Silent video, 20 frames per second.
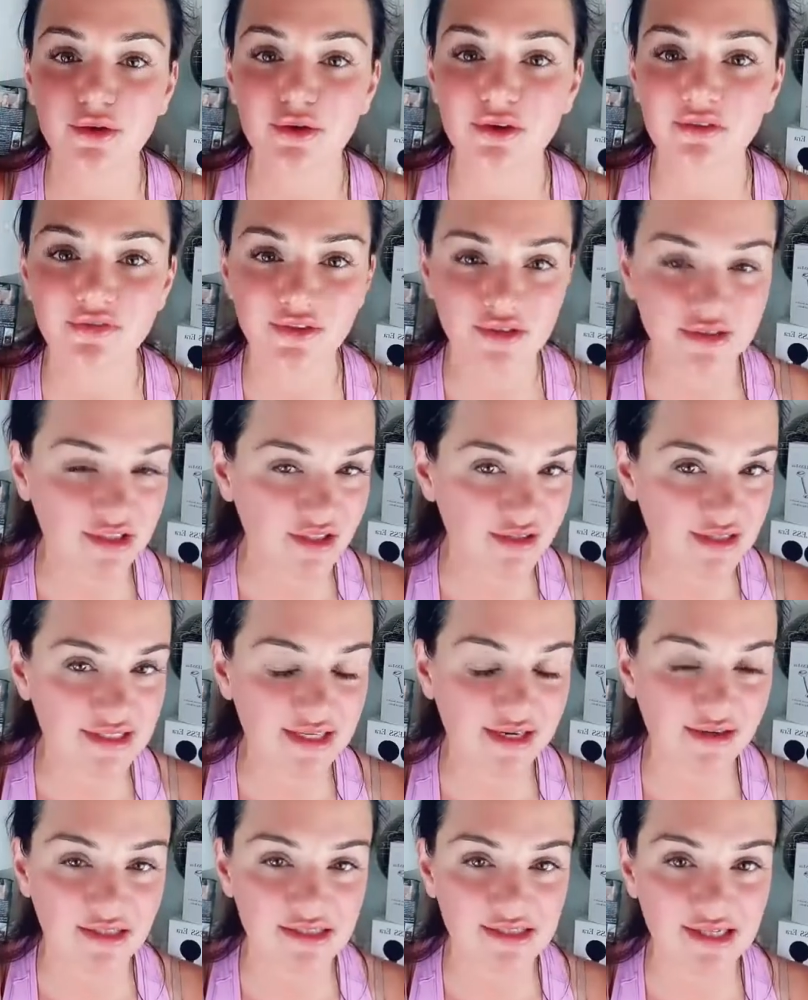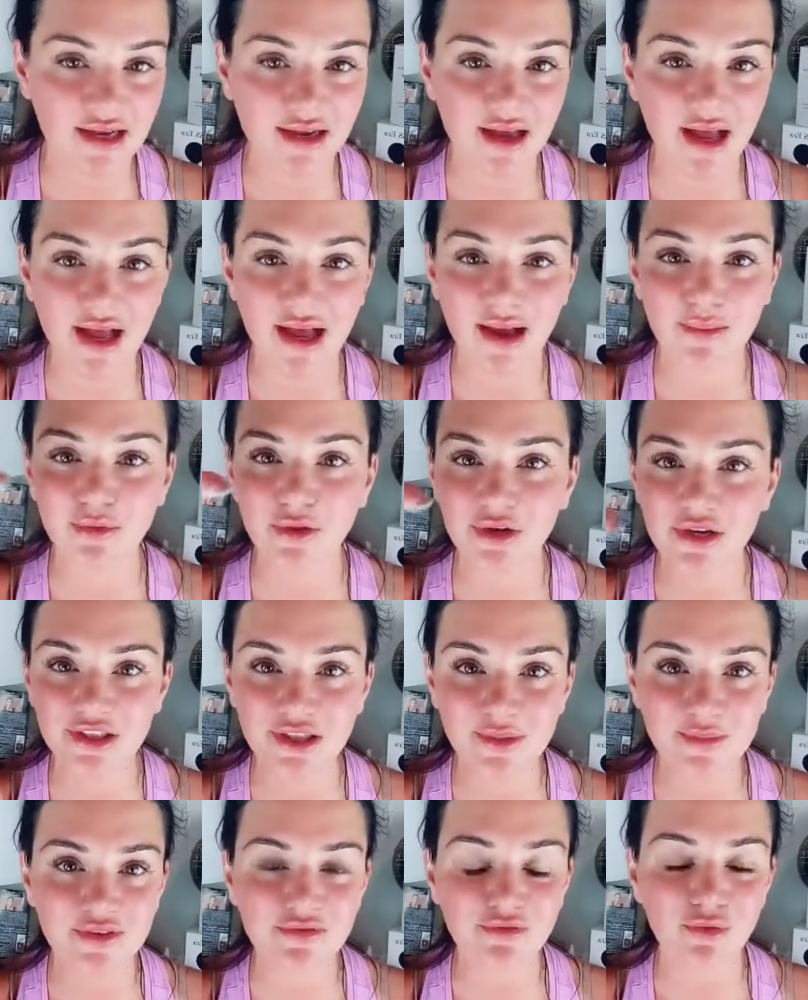Go to filterlessera.com, look
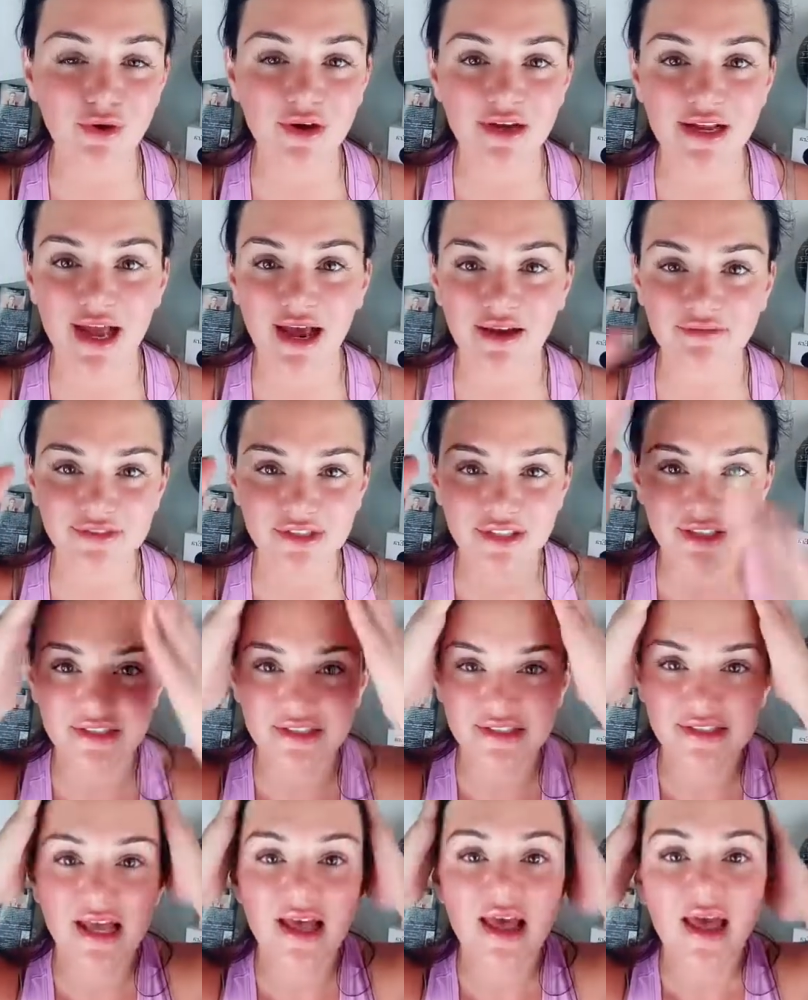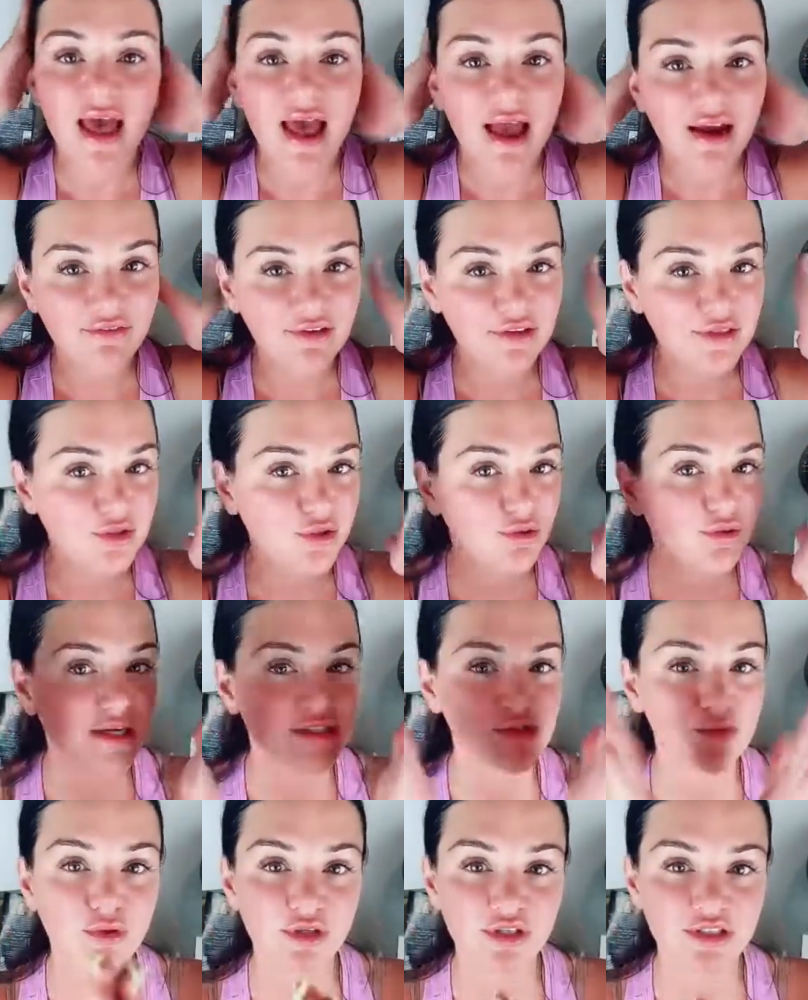at the before and afters, everything you
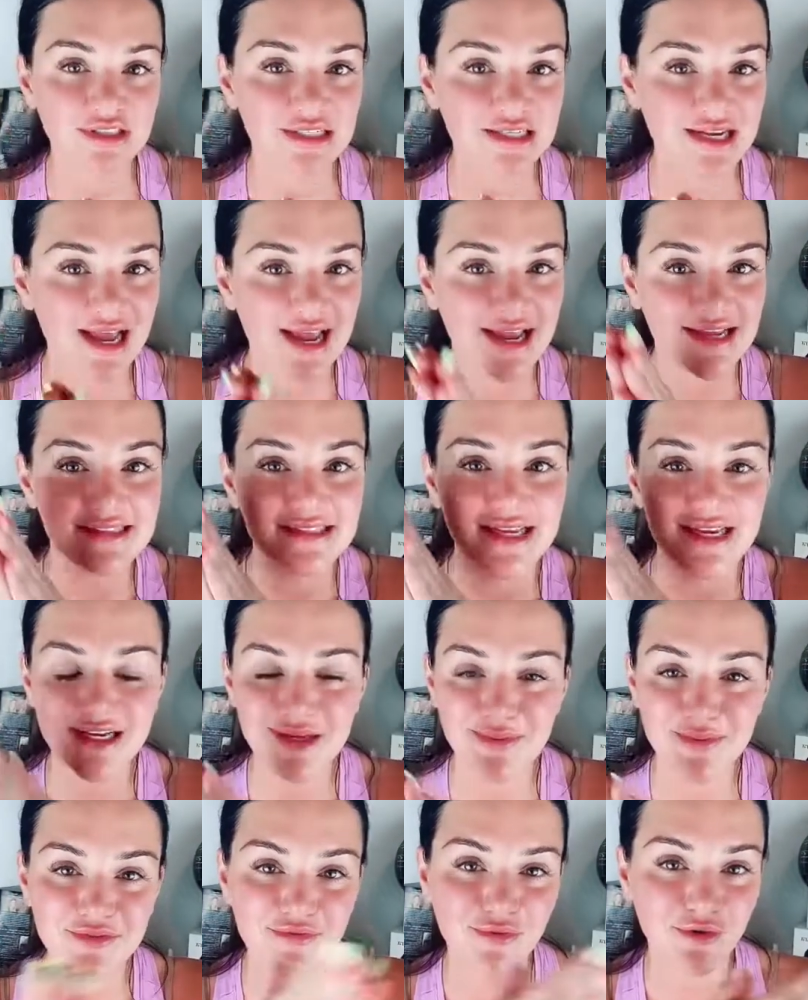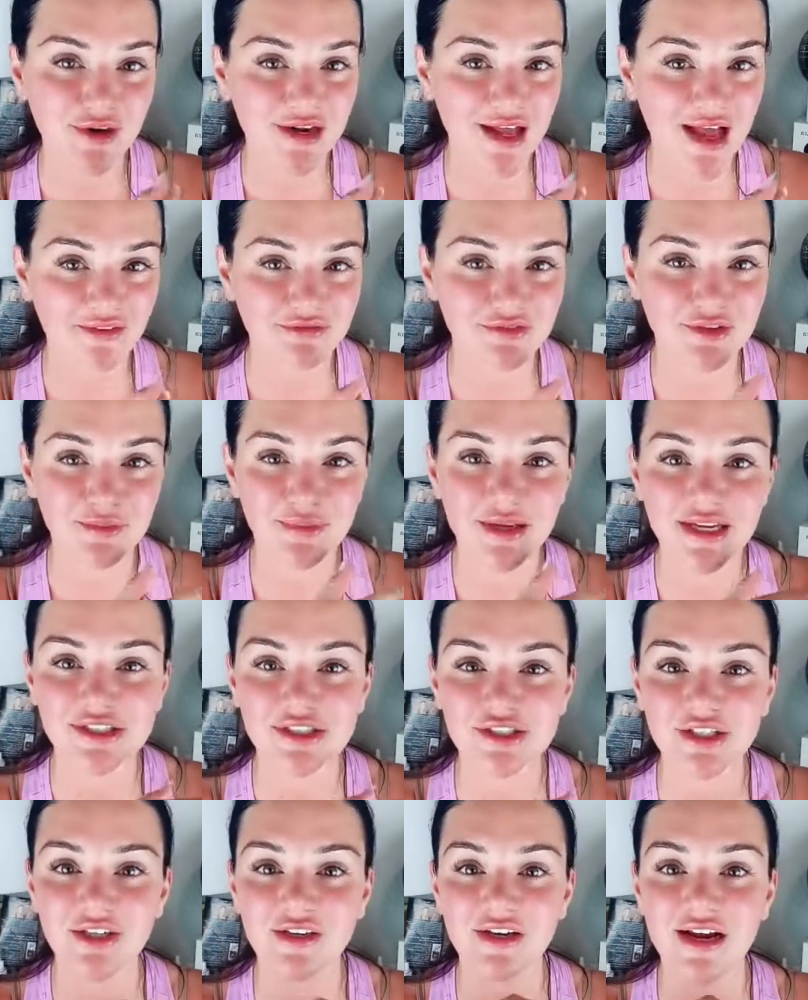guys ordered today, take a before and after
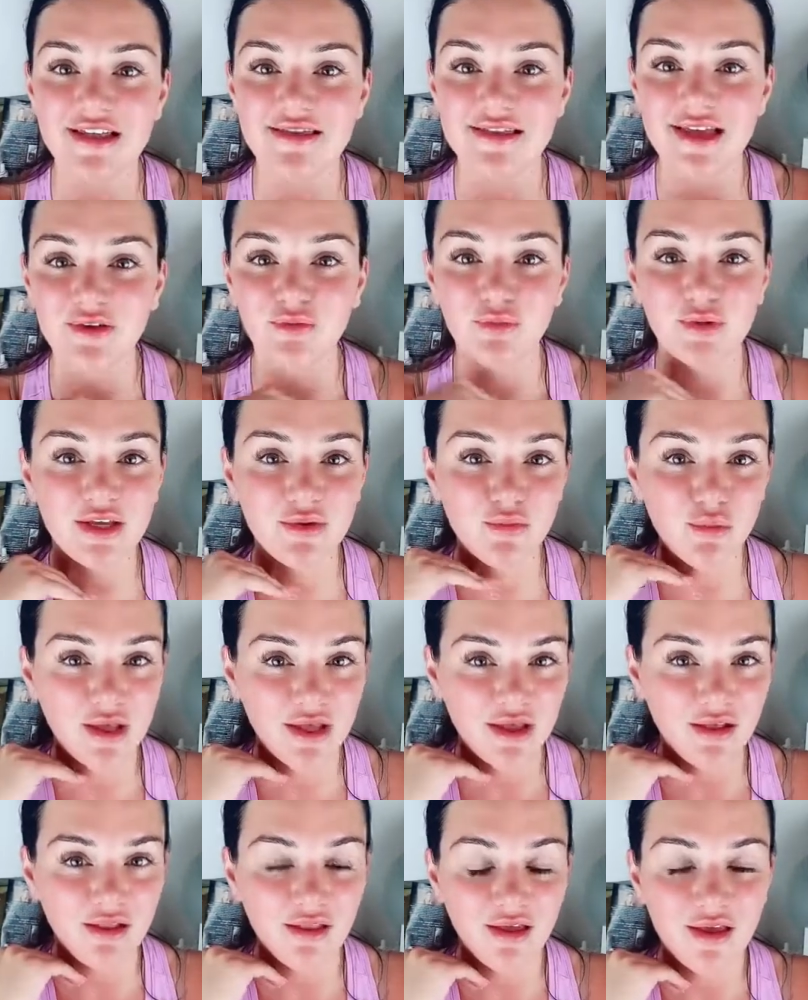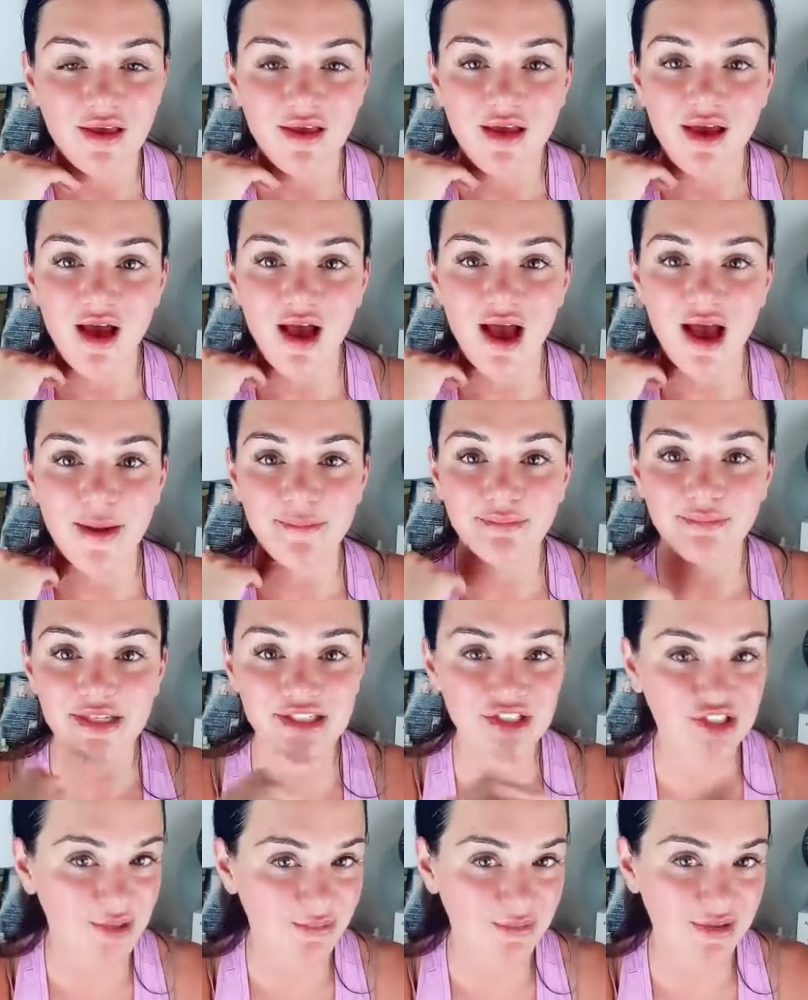picture, and then we will
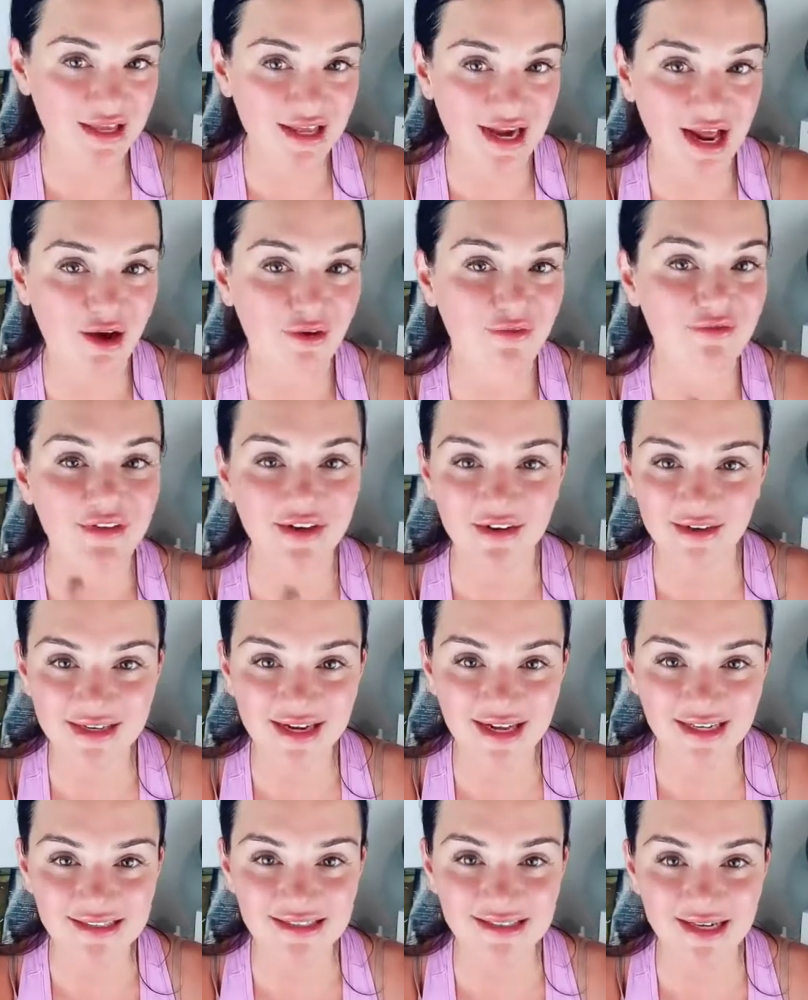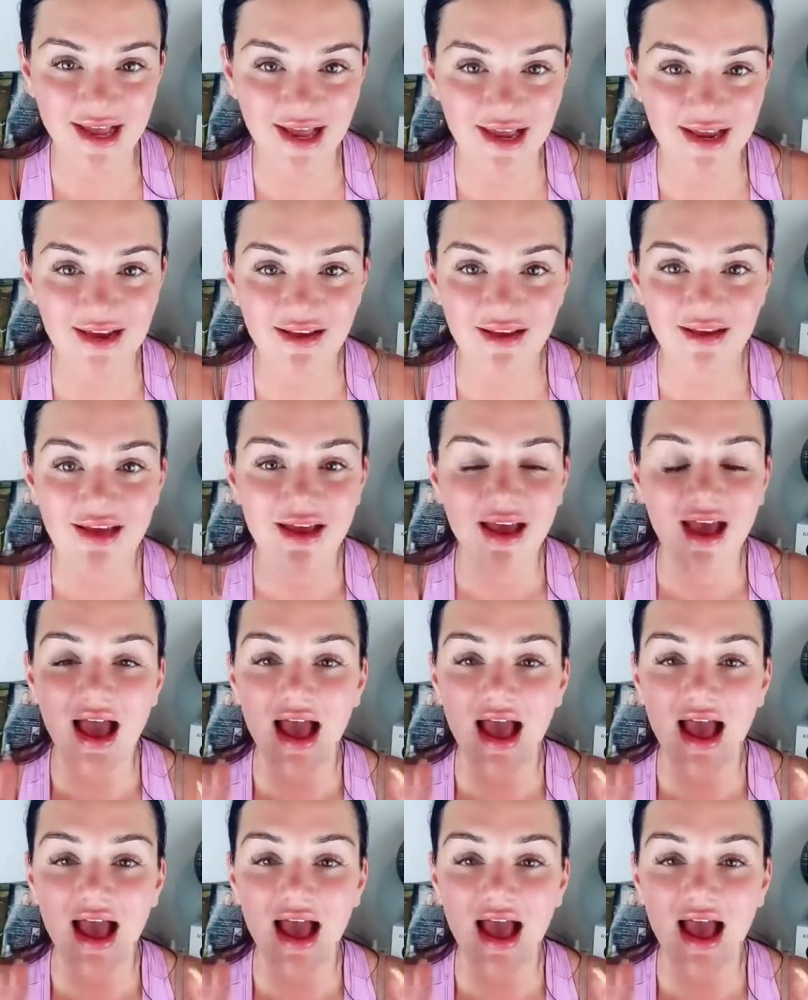be shipping it out very next day.